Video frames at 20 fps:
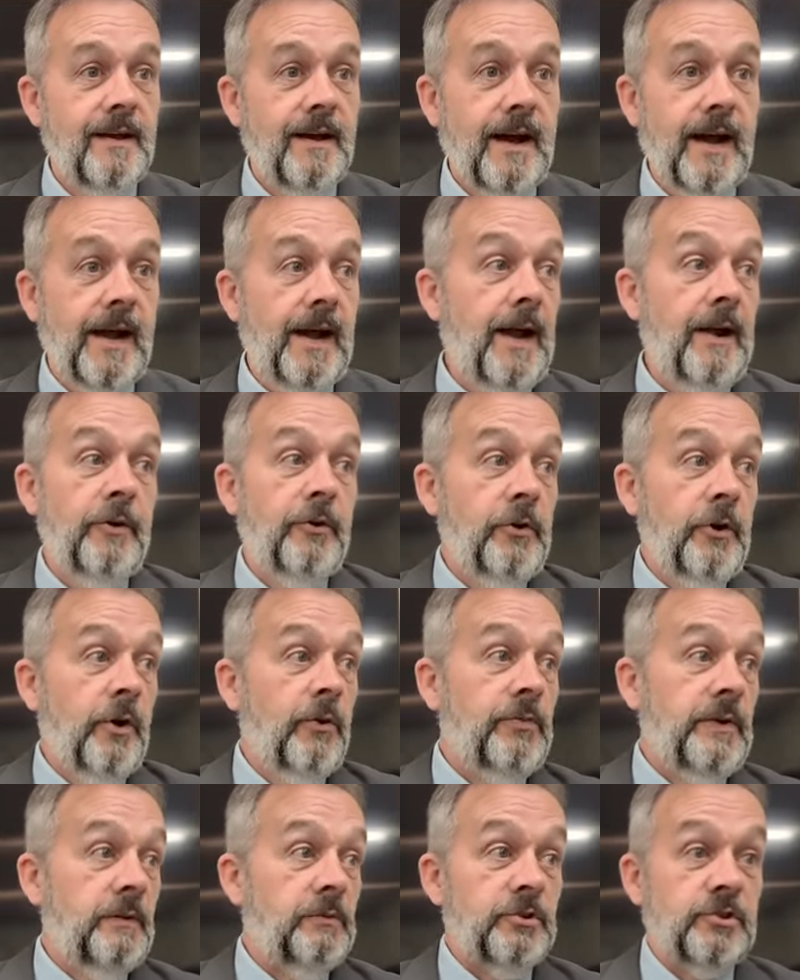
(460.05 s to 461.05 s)
I, I don't know
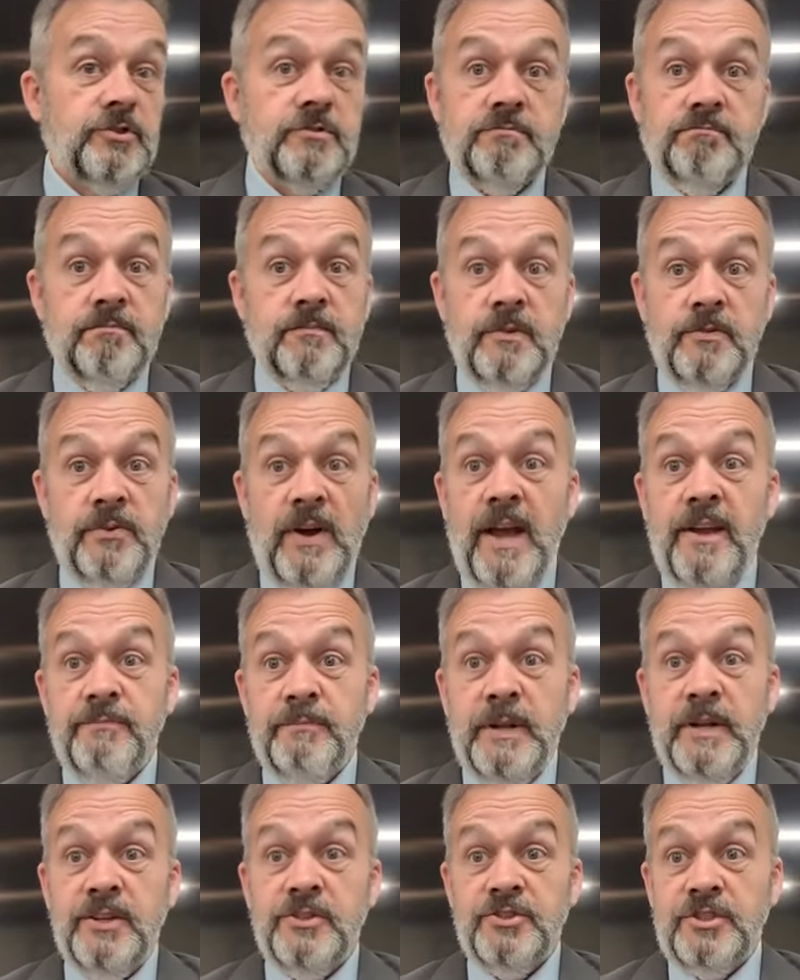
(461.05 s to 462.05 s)
if it was five
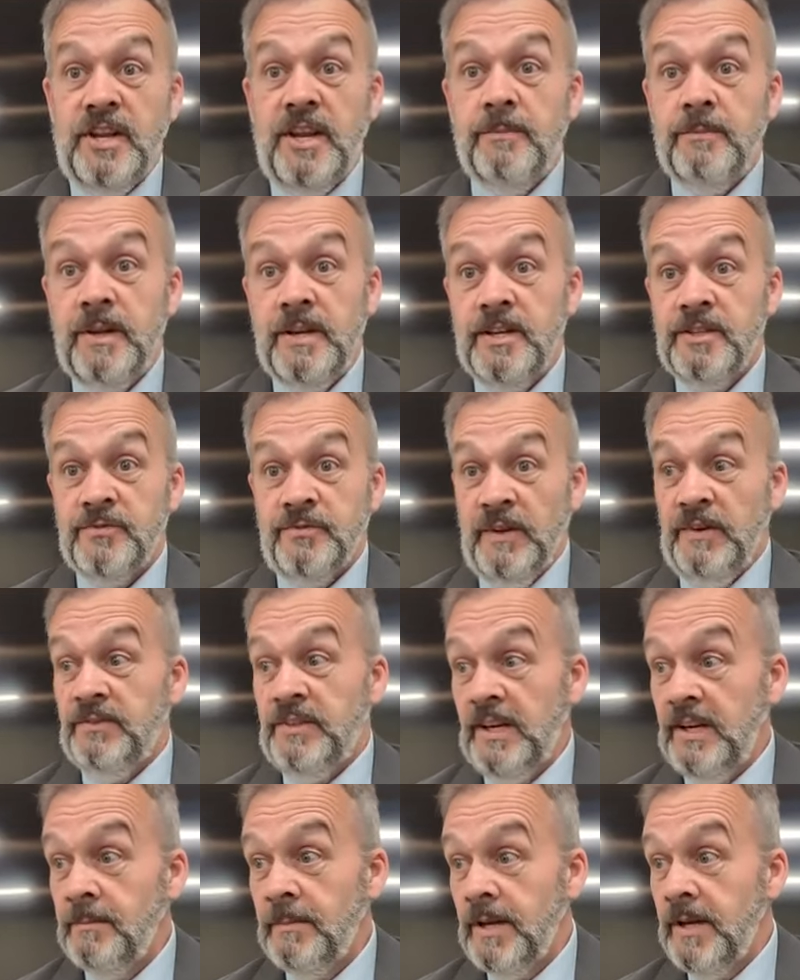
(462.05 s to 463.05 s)
minutes, 10 minutes,
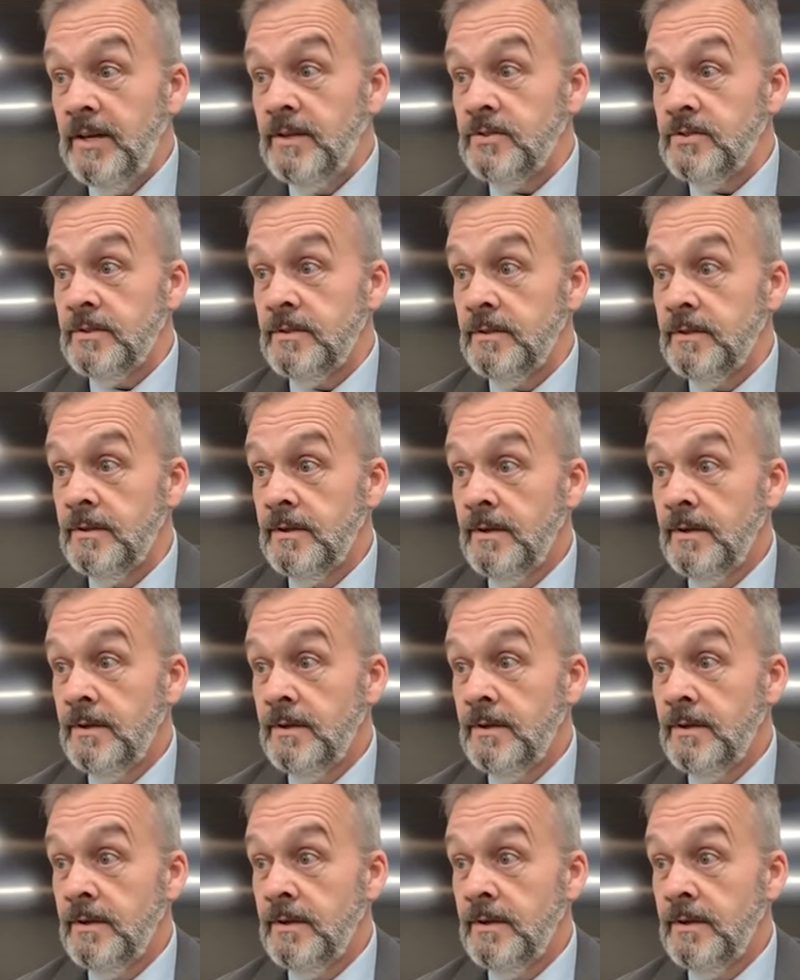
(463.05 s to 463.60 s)
15 minutes.